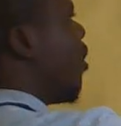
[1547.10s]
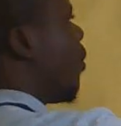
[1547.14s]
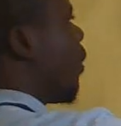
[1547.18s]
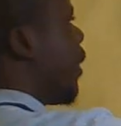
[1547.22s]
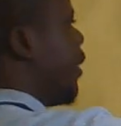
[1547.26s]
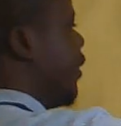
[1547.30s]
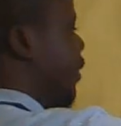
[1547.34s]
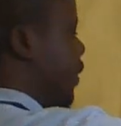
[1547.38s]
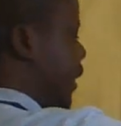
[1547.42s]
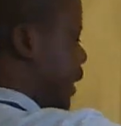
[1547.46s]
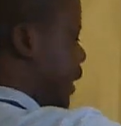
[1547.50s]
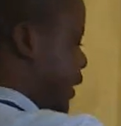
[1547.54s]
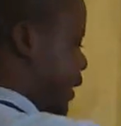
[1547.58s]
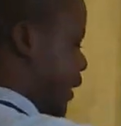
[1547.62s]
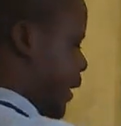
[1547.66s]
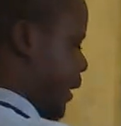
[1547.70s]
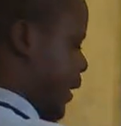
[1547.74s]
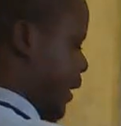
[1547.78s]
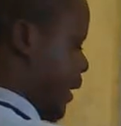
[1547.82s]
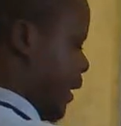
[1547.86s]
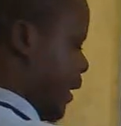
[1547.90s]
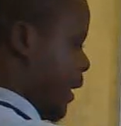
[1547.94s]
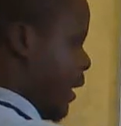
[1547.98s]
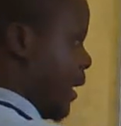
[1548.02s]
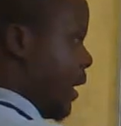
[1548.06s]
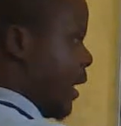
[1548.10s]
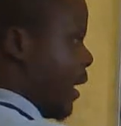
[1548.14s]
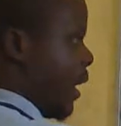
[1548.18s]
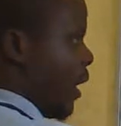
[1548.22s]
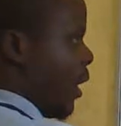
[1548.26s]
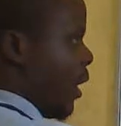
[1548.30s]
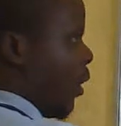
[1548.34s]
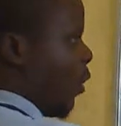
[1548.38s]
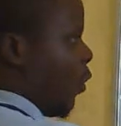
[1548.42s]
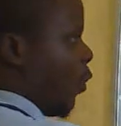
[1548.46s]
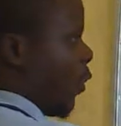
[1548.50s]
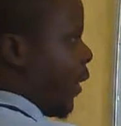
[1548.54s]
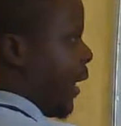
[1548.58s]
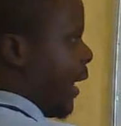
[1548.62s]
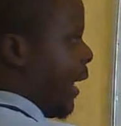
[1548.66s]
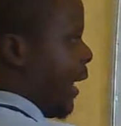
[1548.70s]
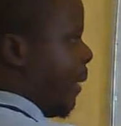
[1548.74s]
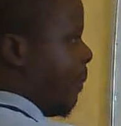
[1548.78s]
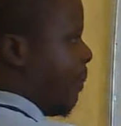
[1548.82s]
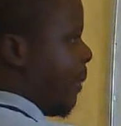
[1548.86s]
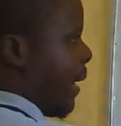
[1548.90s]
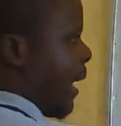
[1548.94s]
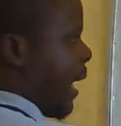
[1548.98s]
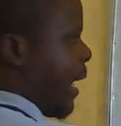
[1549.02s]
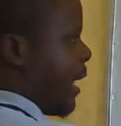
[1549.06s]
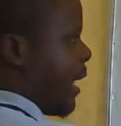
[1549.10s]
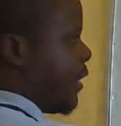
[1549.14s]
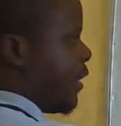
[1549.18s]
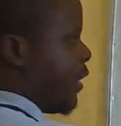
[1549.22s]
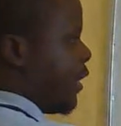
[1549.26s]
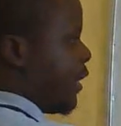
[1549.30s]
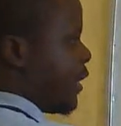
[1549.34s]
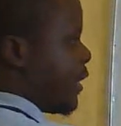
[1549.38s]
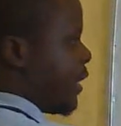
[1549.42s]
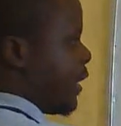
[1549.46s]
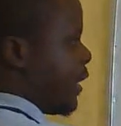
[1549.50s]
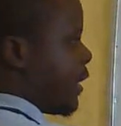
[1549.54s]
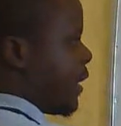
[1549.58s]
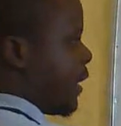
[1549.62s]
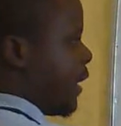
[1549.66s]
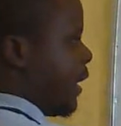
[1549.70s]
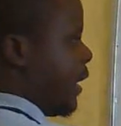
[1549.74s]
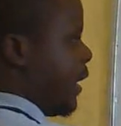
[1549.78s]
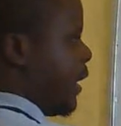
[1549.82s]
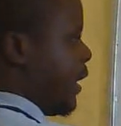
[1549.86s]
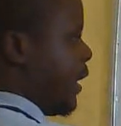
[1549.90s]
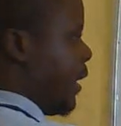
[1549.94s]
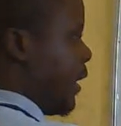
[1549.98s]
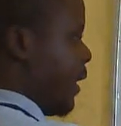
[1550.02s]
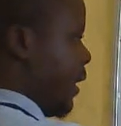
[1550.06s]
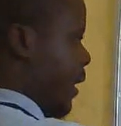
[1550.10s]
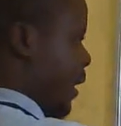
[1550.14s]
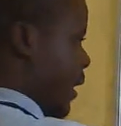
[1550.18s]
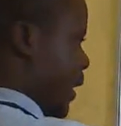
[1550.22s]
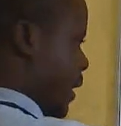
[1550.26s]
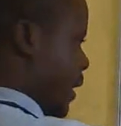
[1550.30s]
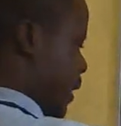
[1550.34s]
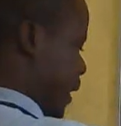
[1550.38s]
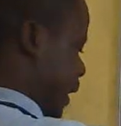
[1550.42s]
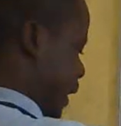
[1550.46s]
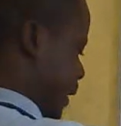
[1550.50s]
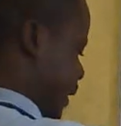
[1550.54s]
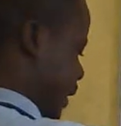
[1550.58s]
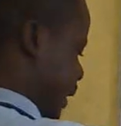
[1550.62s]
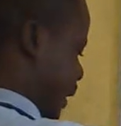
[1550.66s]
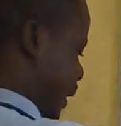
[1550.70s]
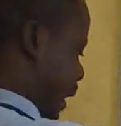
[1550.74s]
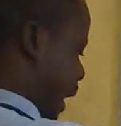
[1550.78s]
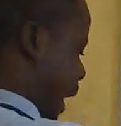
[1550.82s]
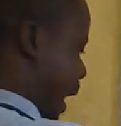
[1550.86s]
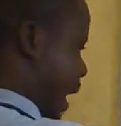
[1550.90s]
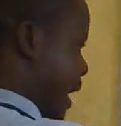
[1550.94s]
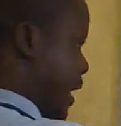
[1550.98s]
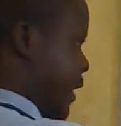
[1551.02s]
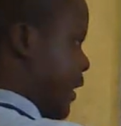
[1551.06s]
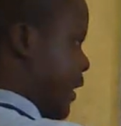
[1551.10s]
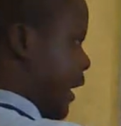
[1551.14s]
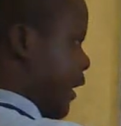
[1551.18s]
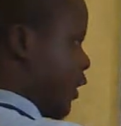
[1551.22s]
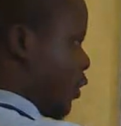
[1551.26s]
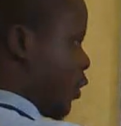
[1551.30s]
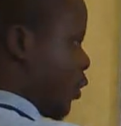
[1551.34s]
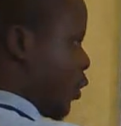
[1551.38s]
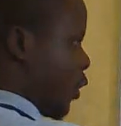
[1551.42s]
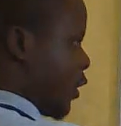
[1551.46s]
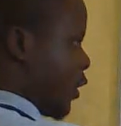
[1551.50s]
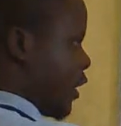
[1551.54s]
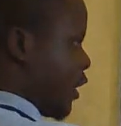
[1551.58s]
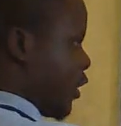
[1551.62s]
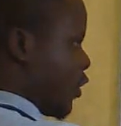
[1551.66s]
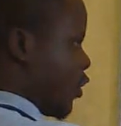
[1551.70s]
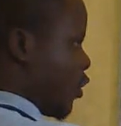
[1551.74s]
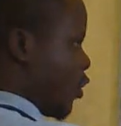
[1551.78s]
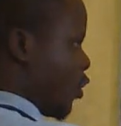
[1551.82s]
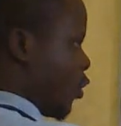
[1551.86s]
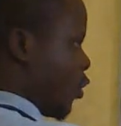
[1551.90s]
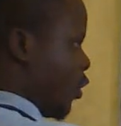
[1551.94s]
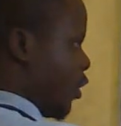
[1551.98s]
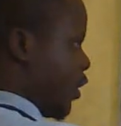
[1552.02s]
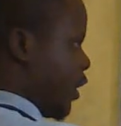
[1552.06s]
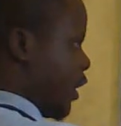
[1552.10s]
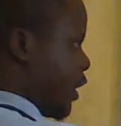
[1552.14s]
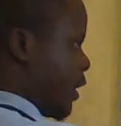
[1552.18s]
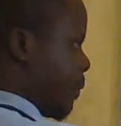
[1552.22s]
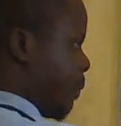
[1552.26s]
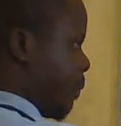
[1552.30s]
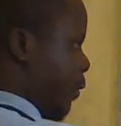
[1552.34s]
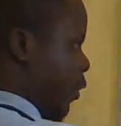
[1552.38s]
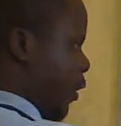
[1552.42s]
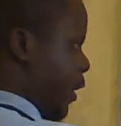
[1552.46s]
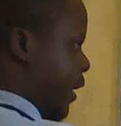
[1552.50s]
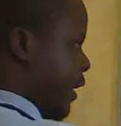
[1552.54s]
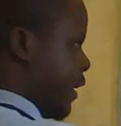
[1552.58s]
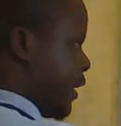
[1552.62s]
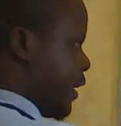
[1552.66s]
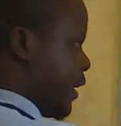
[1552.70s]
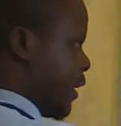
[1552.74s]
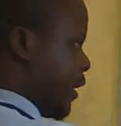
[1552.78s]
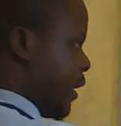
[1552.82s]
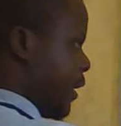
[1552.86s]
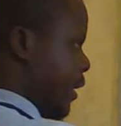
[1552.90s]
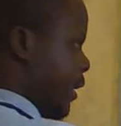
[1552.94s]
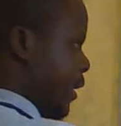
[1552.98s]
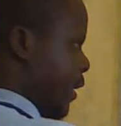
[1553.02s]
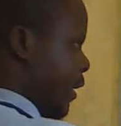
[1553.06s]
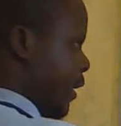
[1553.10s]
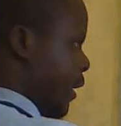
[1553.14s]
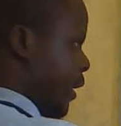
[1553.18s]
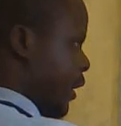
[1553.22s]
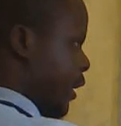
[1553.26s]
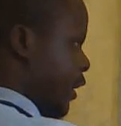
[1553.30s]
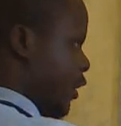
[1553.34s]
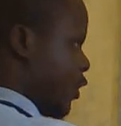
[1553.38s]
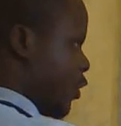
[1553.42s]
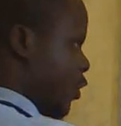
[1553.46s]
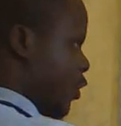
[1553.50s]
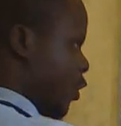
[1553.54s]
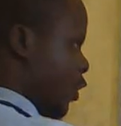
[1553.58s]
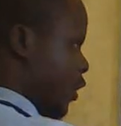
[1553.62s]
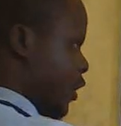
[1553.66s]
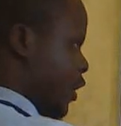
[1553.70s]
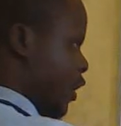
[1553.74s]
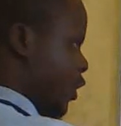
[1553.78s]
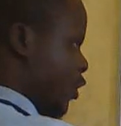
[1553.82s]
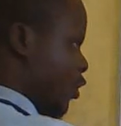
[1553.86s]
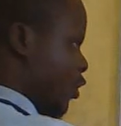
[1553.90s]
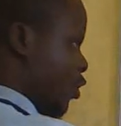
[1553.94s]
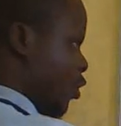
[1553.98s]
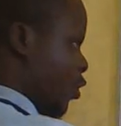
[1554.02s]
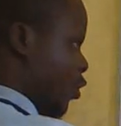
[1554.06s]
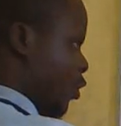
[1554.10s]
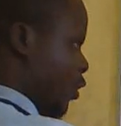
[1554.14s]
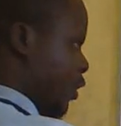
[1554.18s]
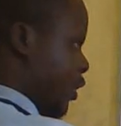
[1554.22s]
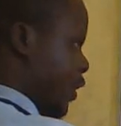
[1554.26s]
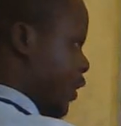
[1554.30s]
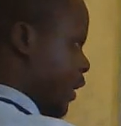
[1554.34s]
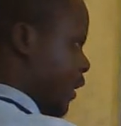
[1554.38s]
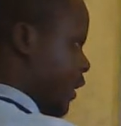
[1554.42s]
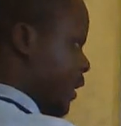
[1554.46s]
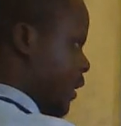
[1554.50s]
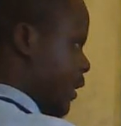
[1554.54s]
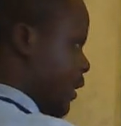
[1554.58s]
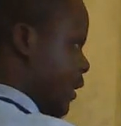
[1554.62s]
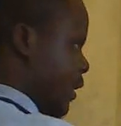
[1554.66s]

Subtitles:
quadratic, whereby this is E. There's a line that crosses through this point. It crosses through this.